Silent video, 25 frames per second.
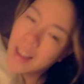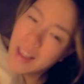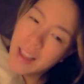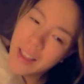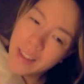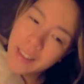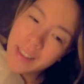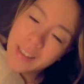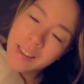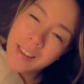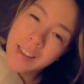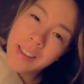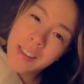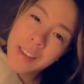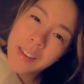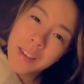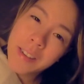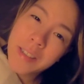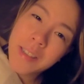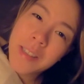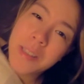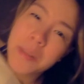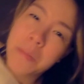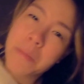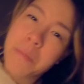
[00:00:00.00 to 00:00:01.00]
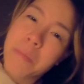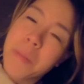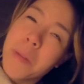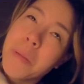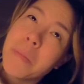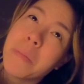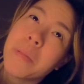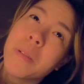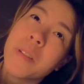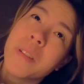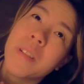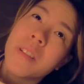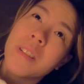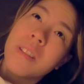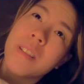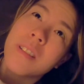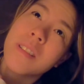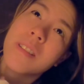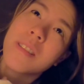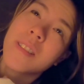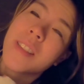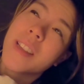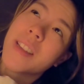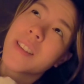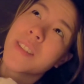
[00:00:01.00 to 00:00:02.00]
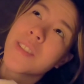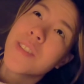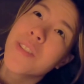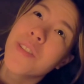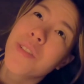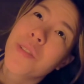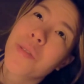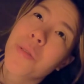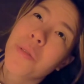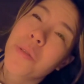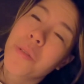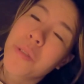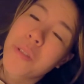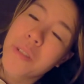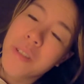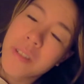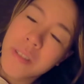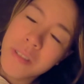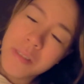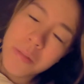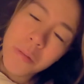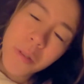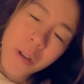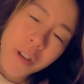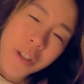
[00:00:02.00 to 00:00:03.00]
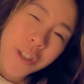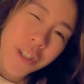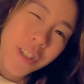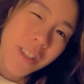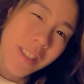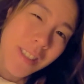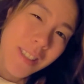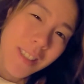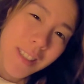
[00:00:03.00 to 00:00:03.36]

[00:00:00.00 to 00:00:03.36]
I can hear some people next door watching